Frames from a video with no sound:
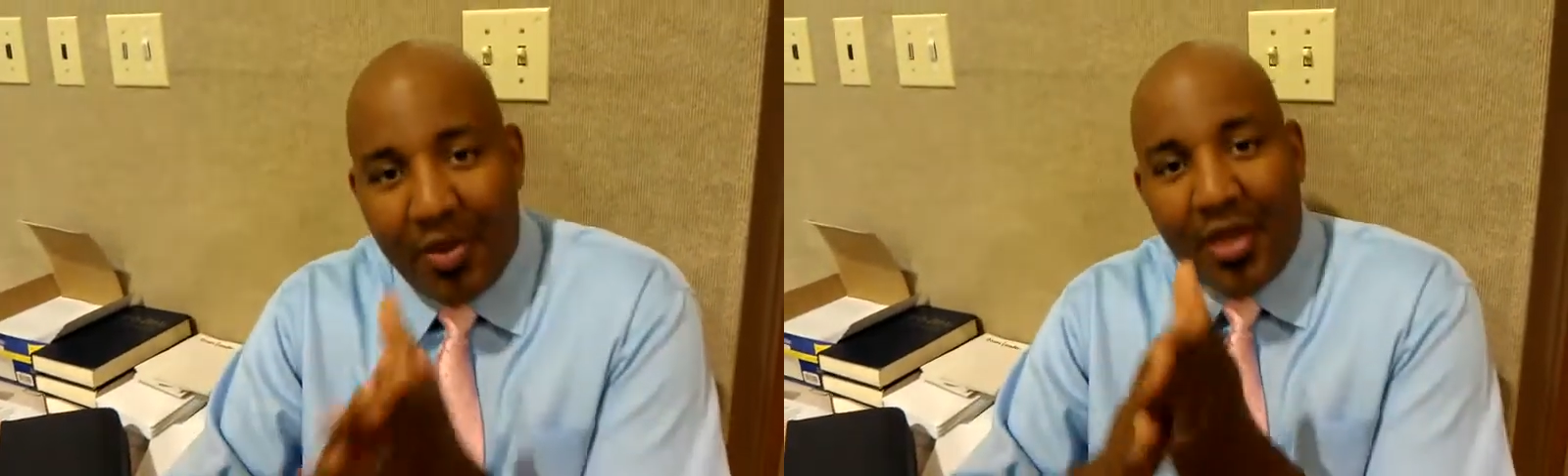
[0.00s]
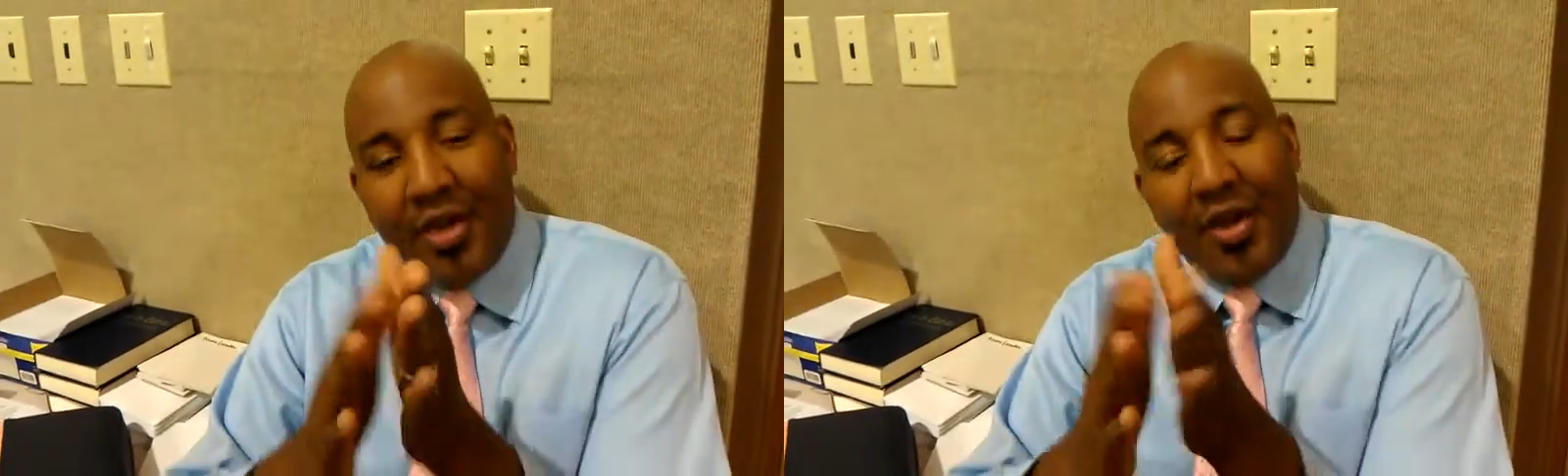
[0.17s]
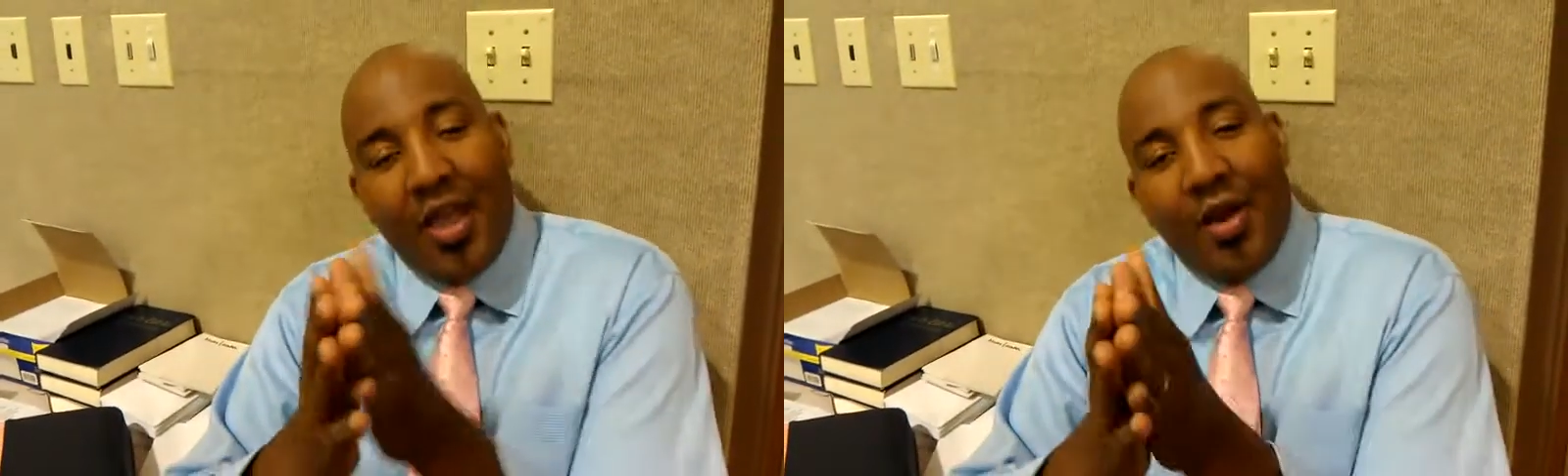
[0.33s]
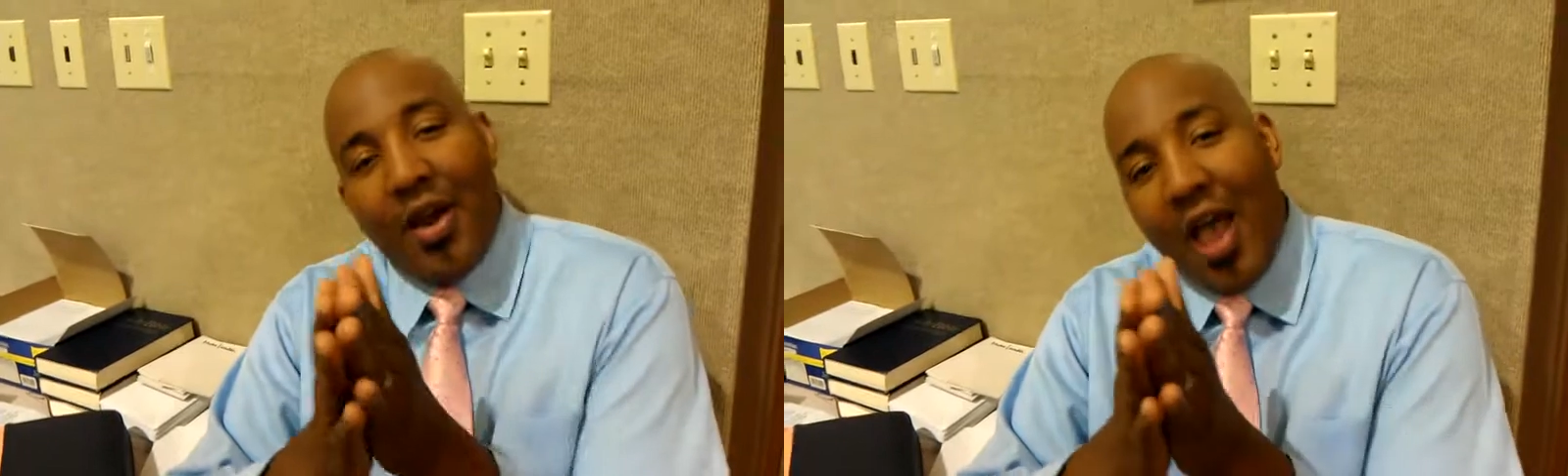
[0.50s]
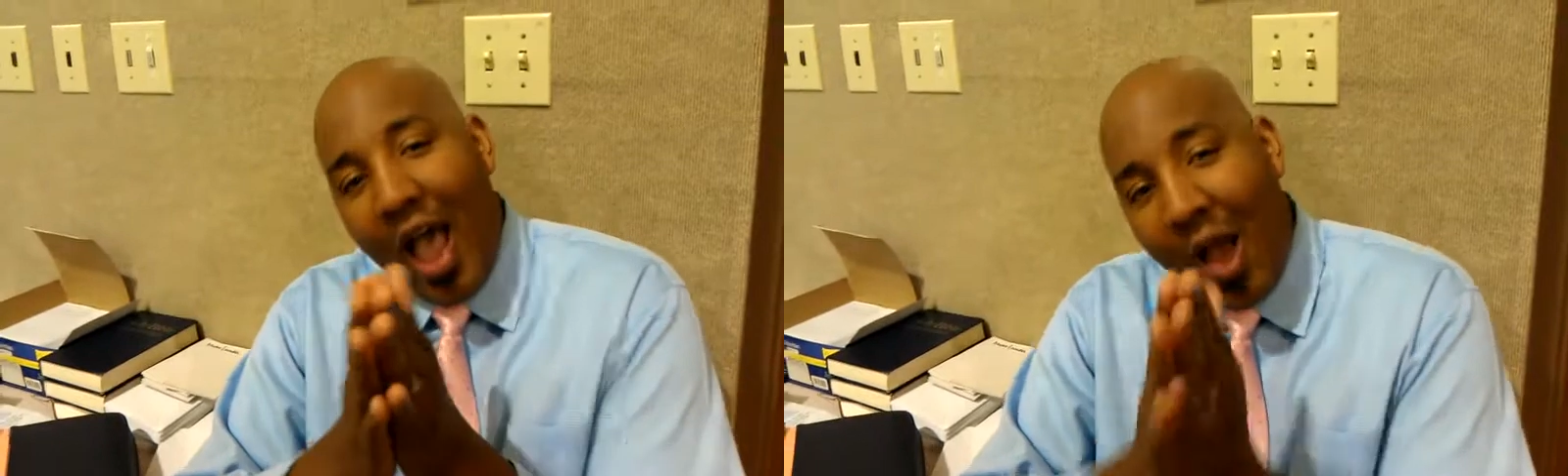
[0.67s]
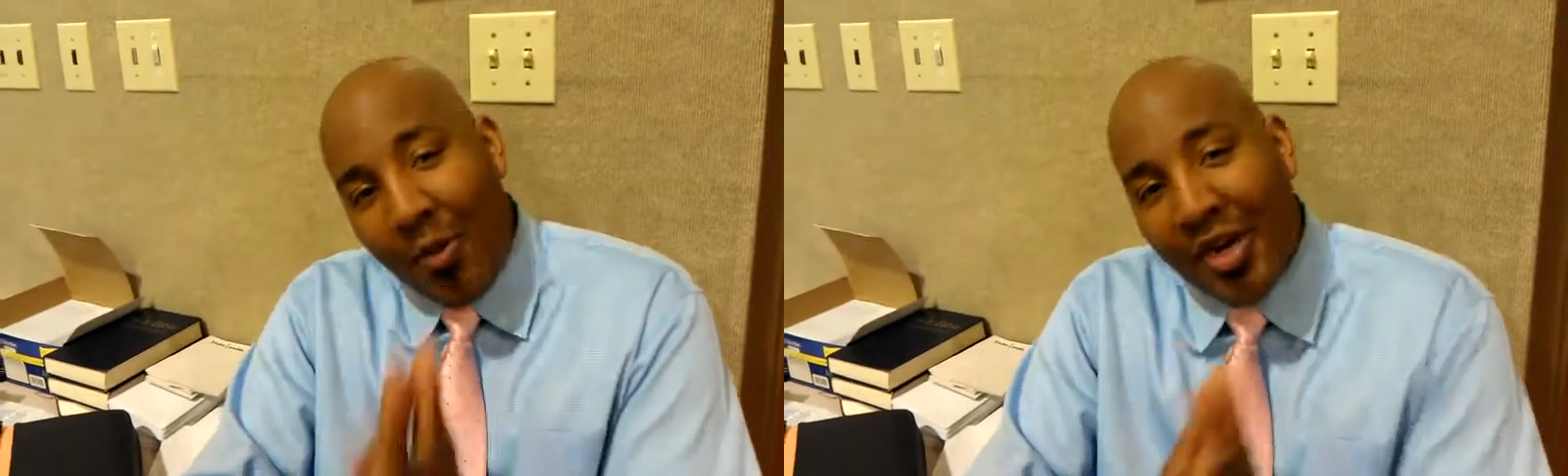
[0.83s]
And
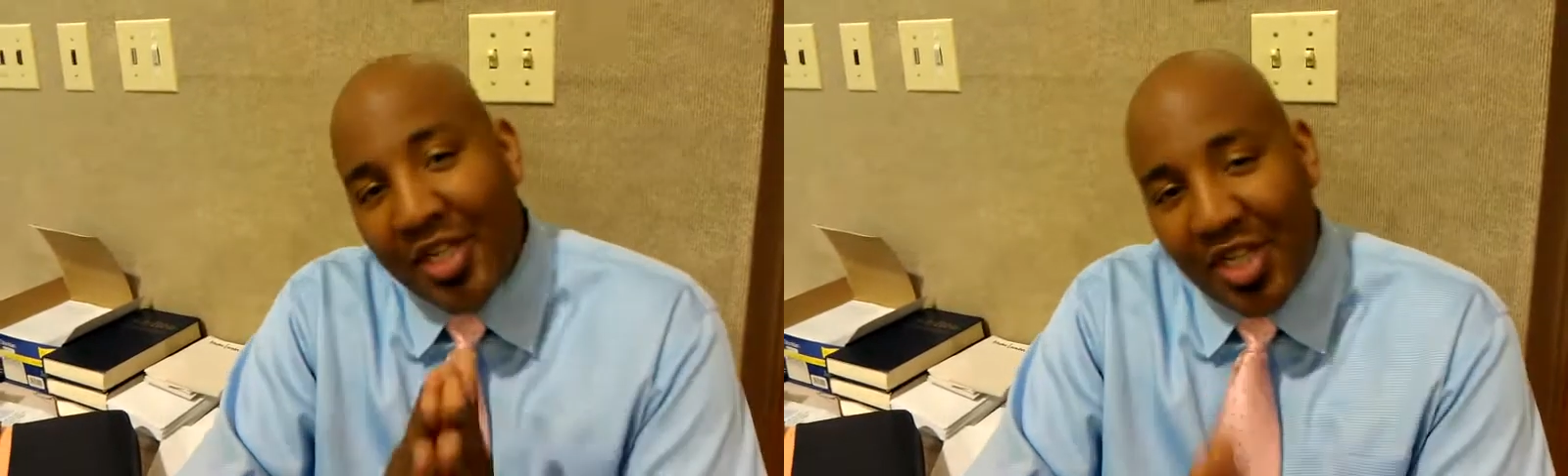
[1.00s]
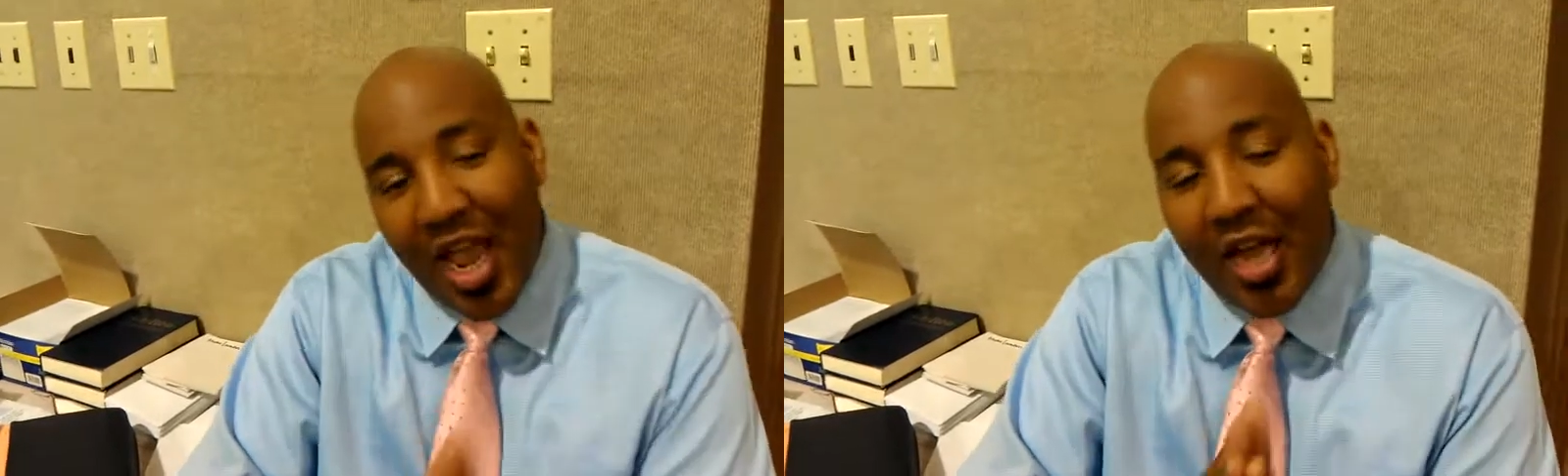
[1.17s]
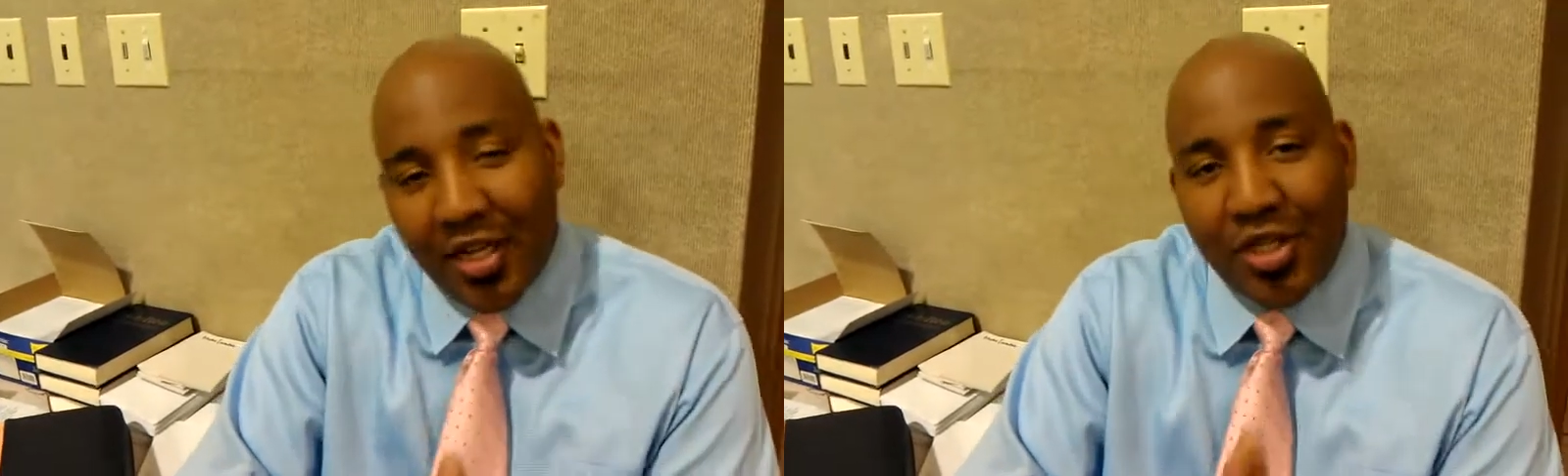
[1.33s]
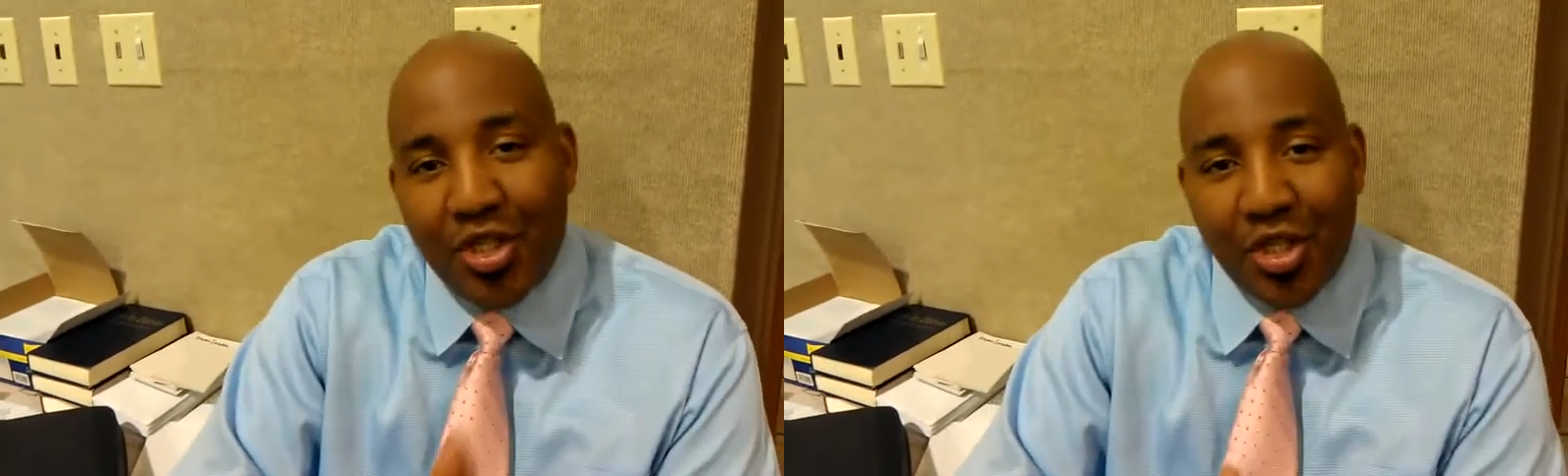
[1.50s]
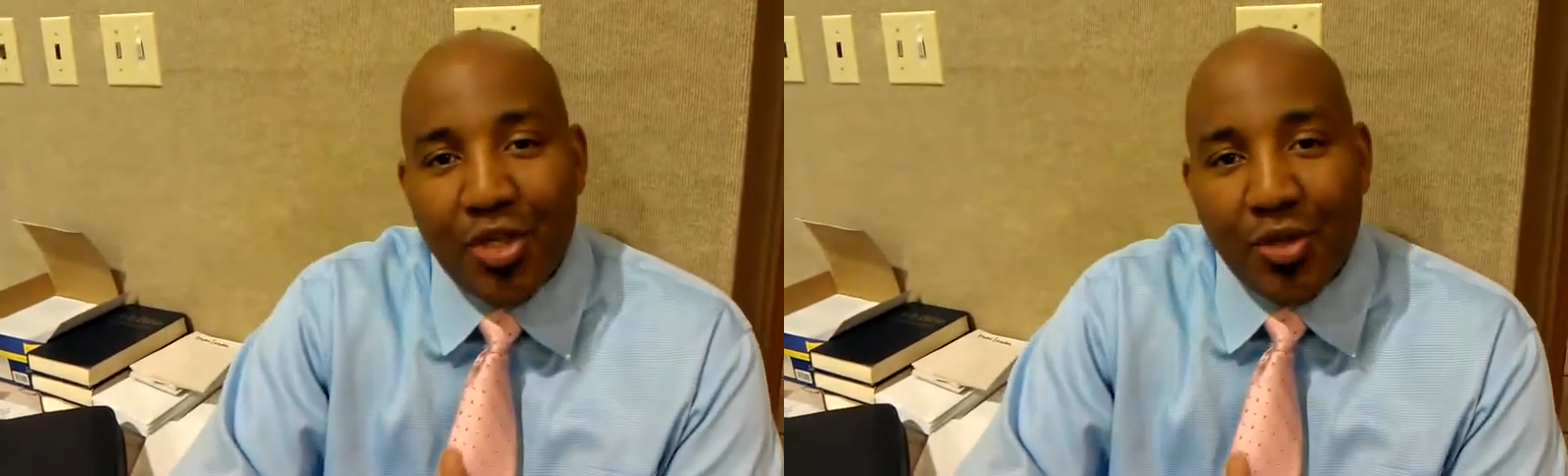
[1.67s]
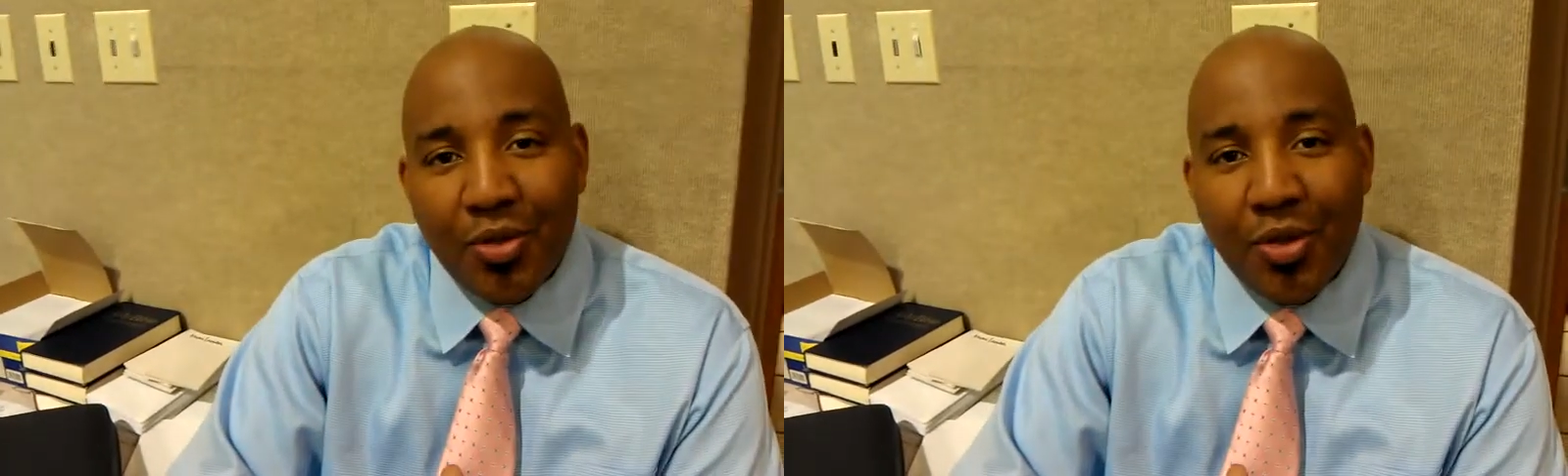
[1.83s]
I want to challenge
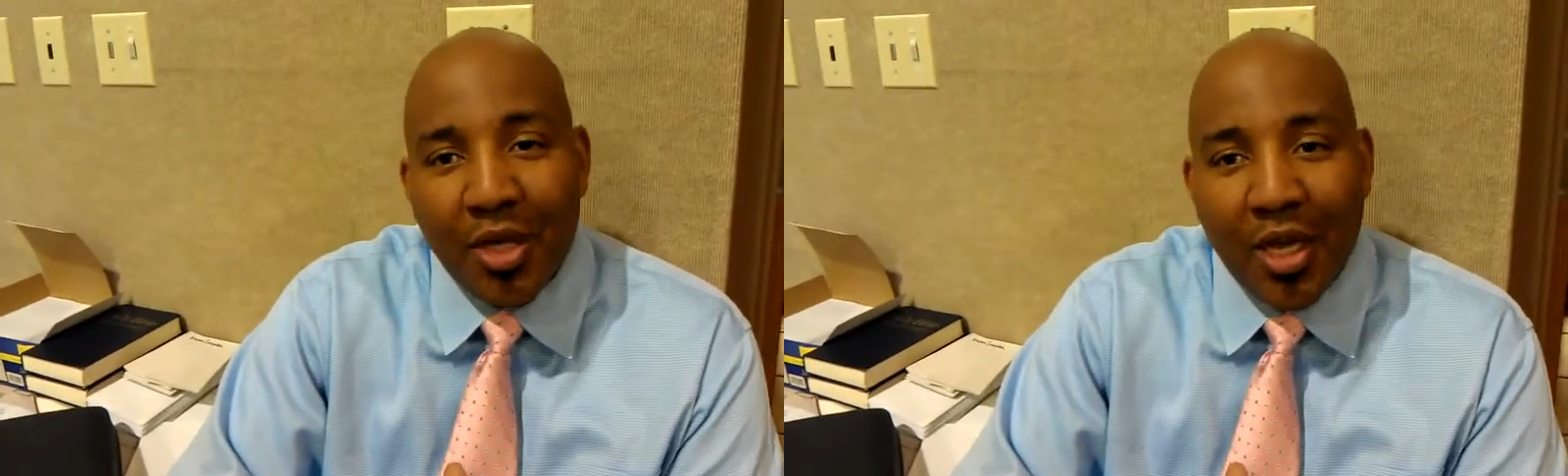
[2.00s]
you